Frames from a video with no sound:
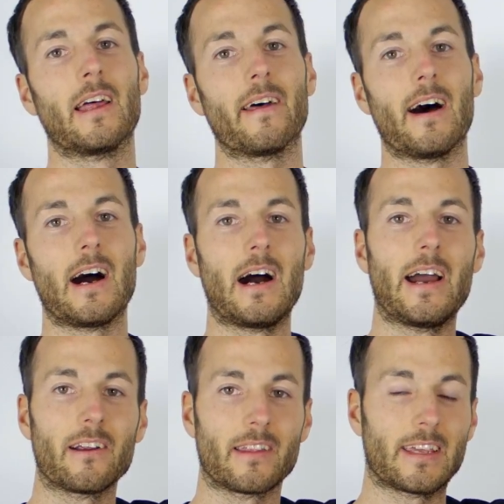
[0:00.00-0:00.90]
The
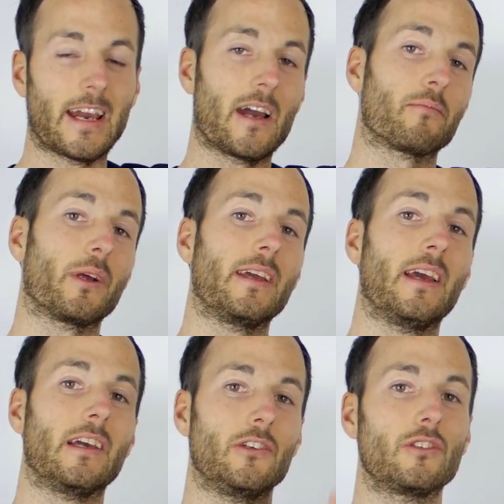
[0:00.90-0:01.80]
higher the cap rate
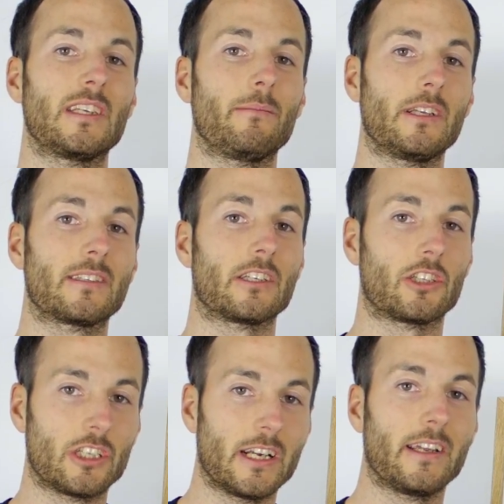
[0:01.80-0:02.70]
usually means the
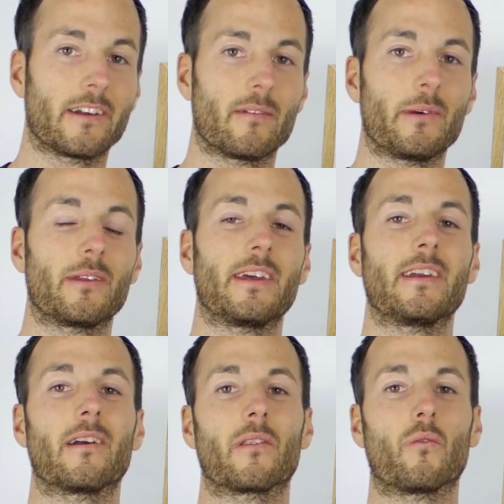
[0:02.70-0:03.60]
shittier the
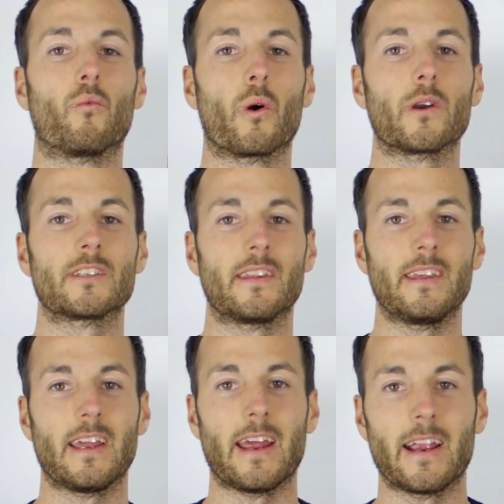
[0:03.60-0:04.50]
building or the worse
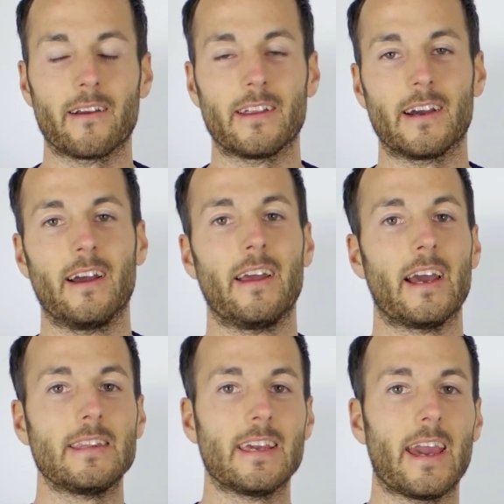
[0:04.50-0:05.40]
the area.
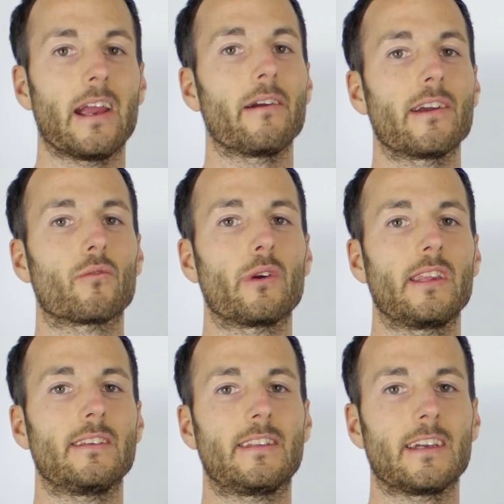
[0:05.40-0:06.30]
And the area
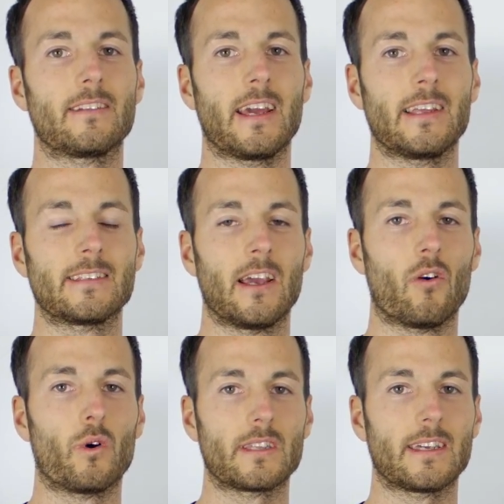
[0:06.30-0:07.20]
really dictates
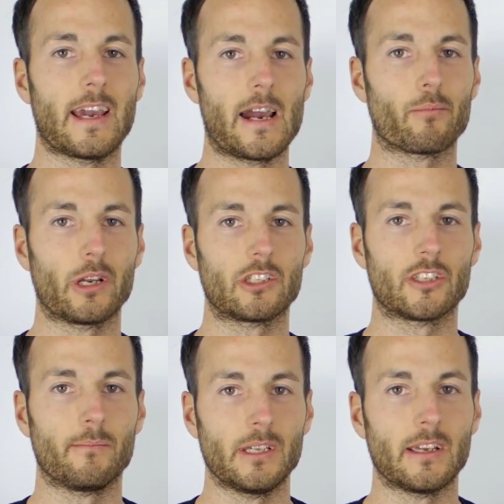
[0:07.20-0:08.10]
what the cap rate
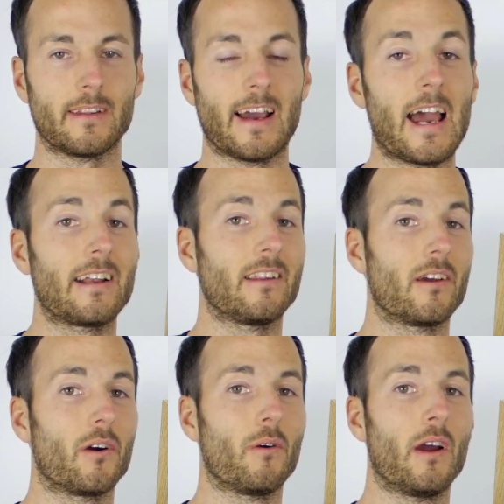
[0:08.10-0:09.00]
should be. Now, how do you
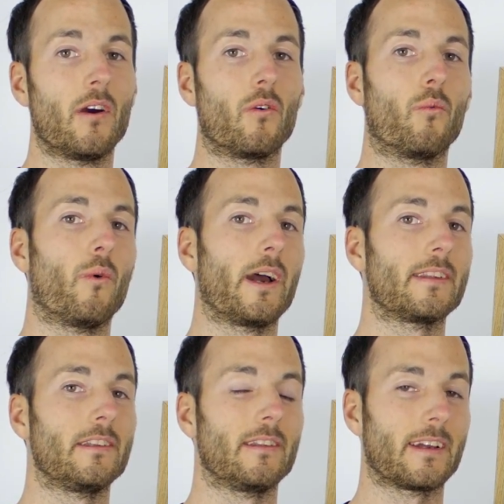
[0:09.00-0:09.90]
know
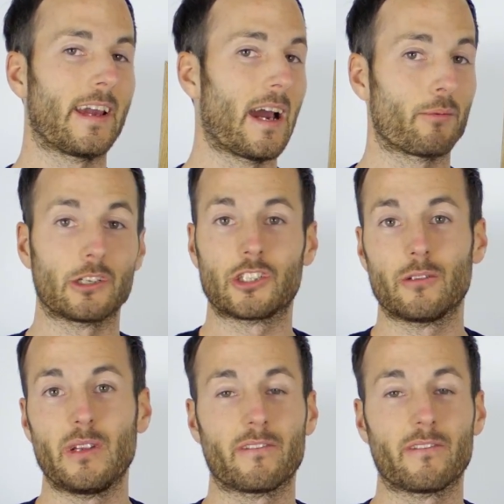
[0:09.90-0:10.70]
what cap rate should be